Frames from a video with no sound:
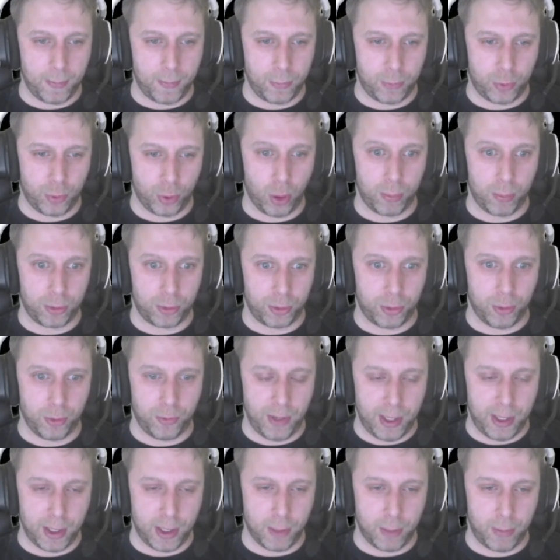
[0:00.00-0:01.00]
drop stuff
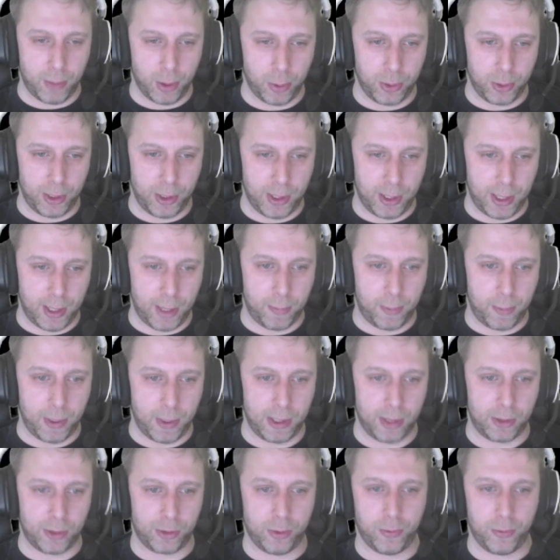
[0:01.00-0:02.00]
in the building and
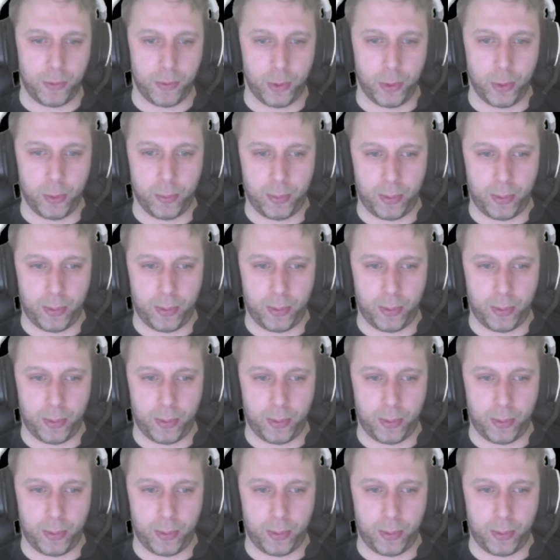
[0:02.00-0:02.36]
pick stuff up.